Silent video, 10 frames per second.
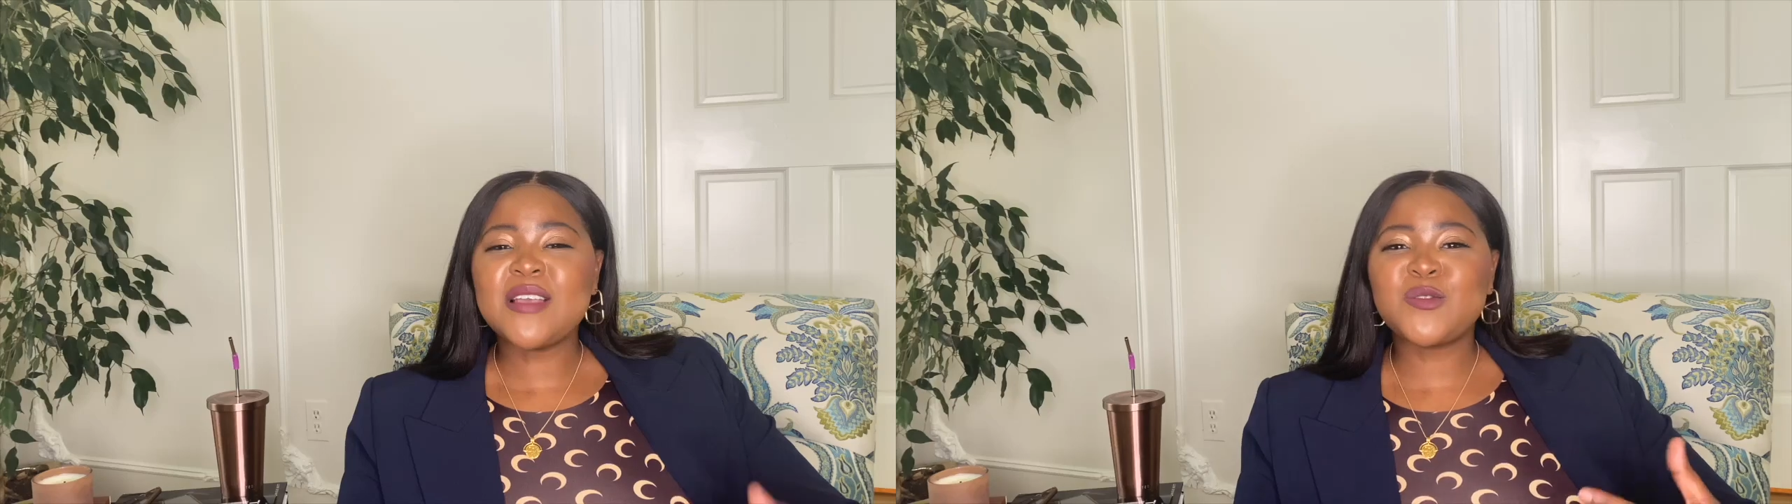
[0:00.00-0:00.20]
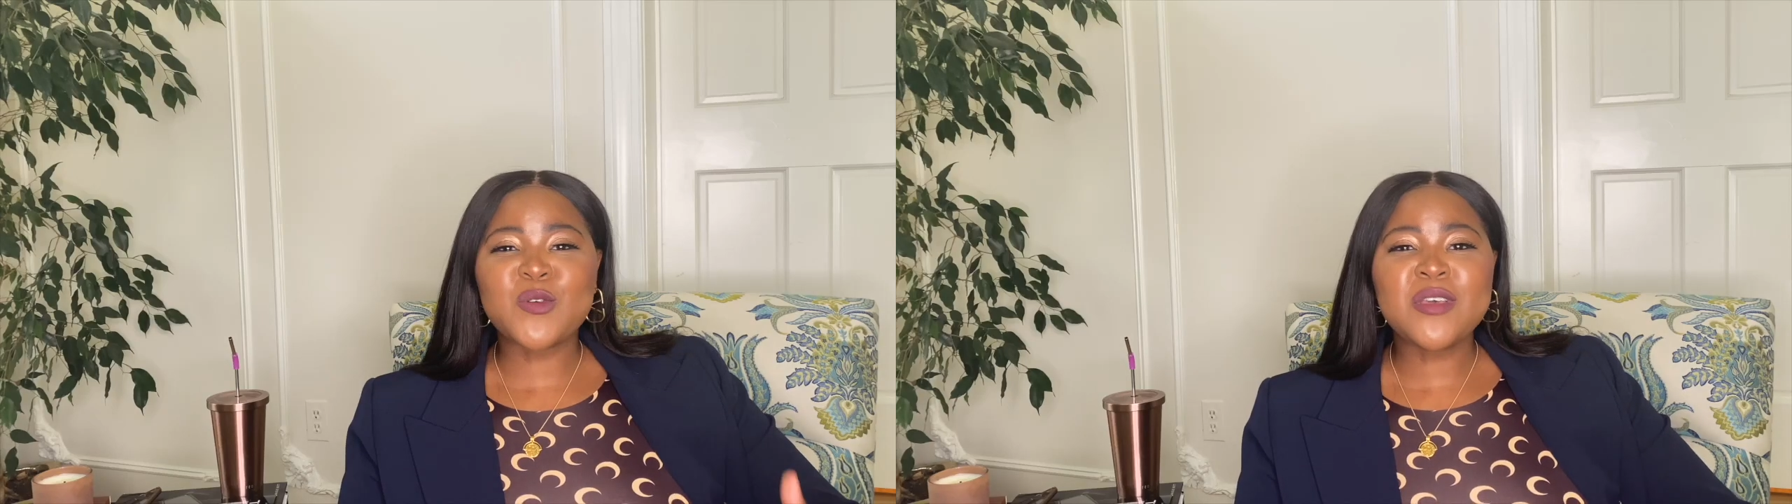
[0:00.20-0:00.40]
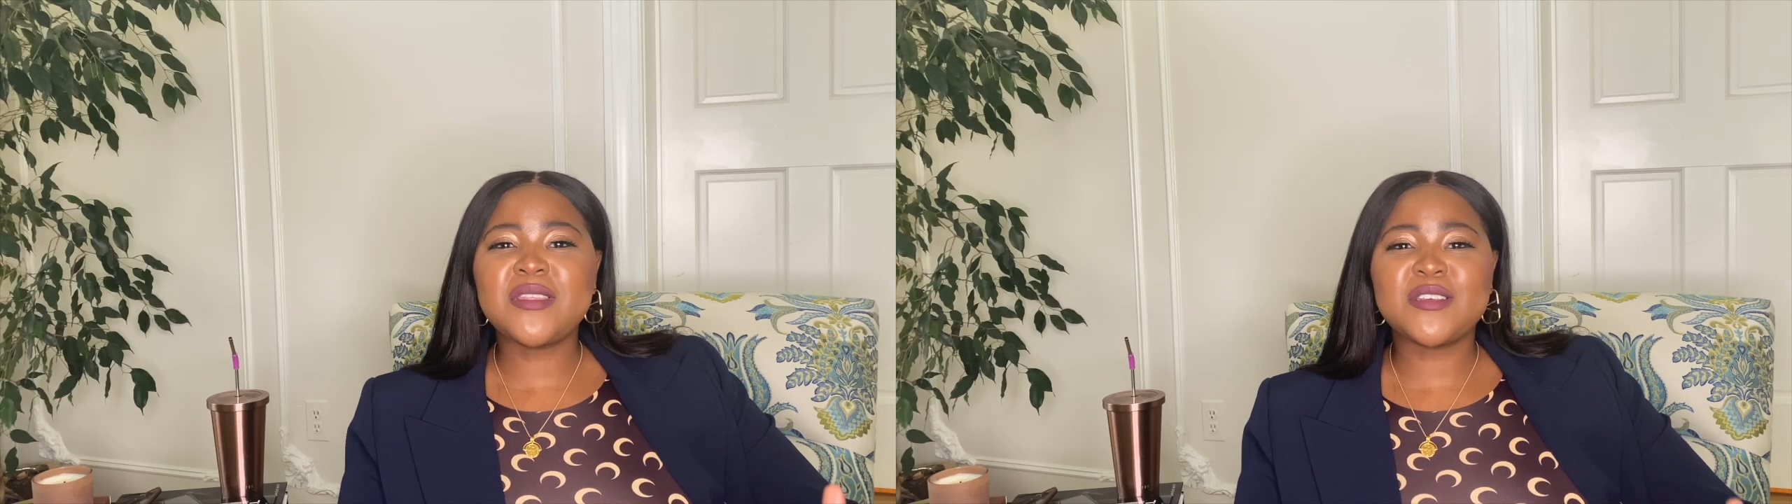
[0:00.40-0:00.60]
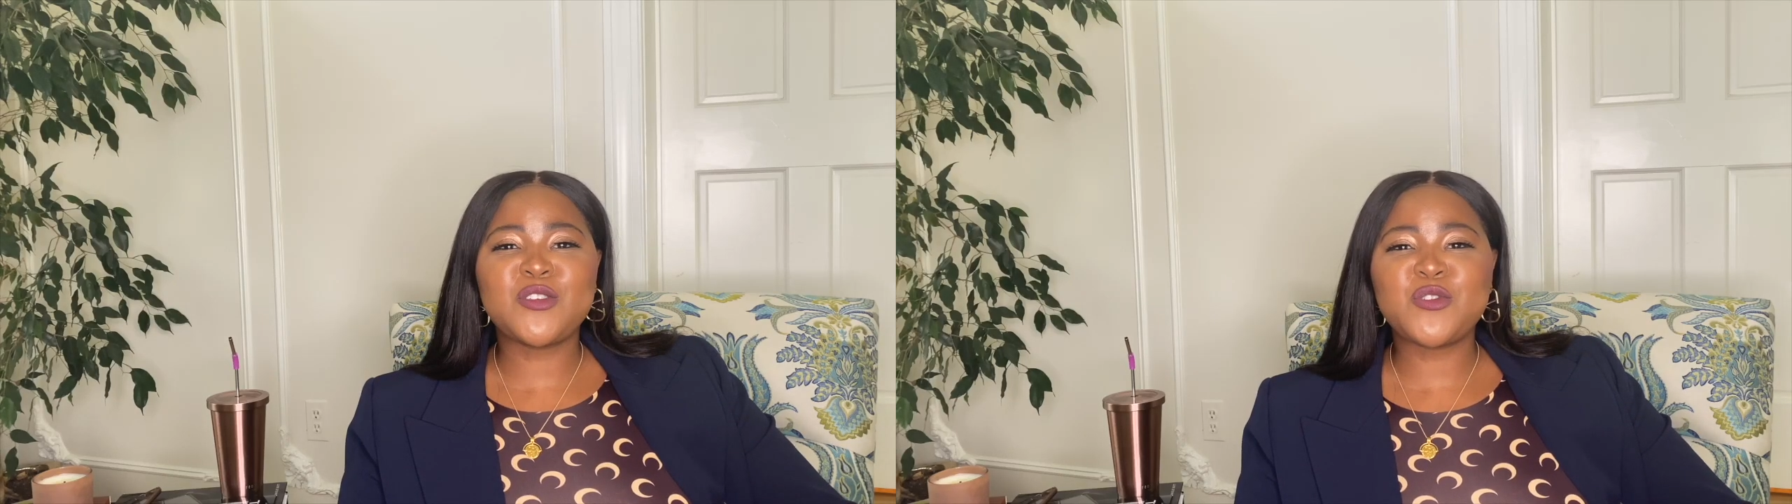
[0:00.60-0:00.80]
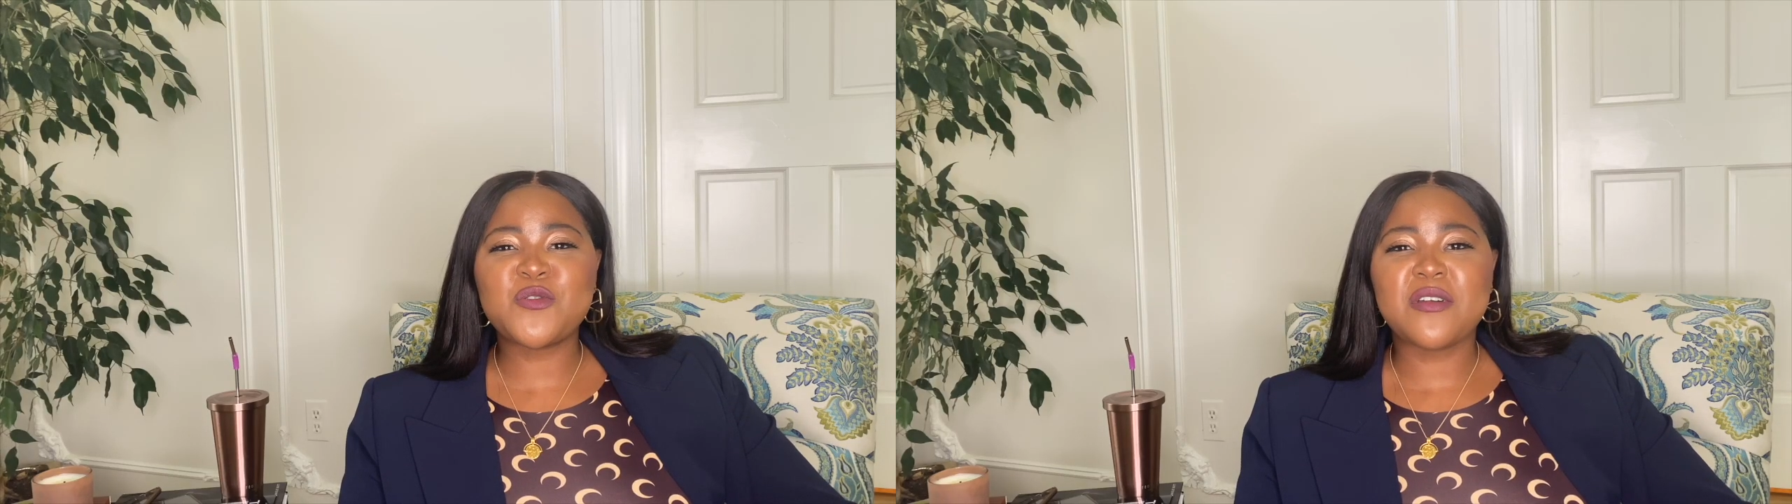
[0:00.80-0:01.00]
I saw this
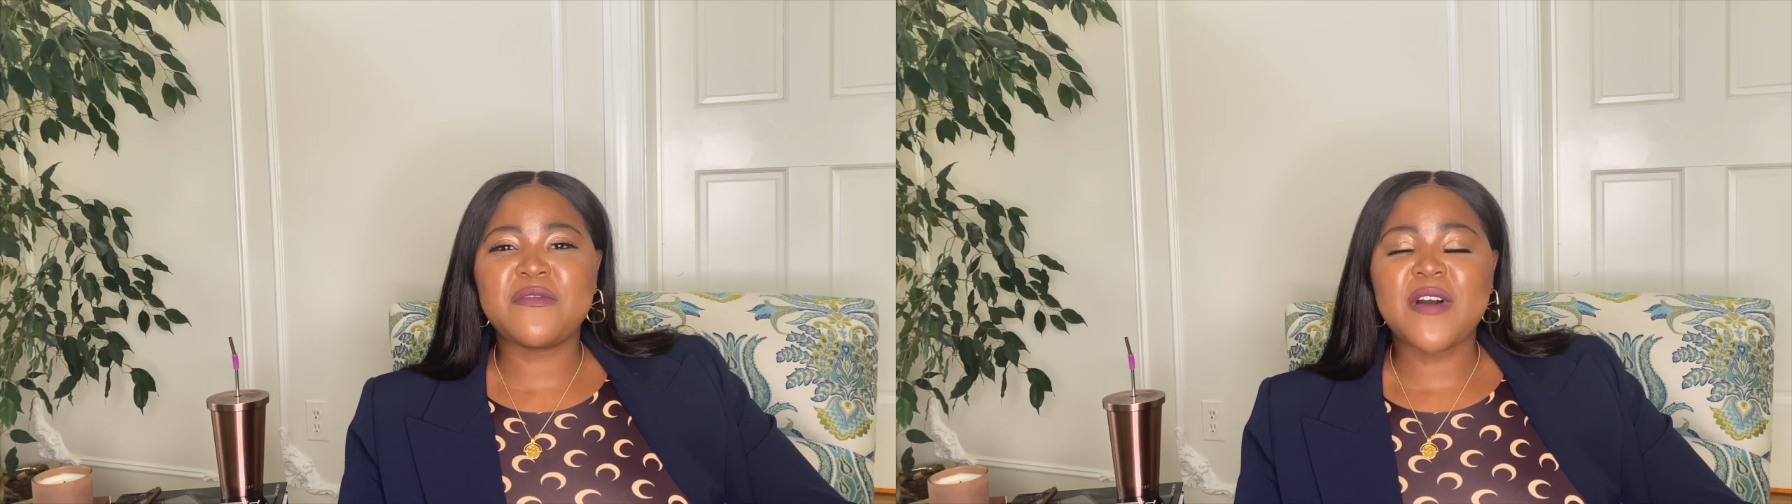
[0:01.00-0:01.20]
shoe on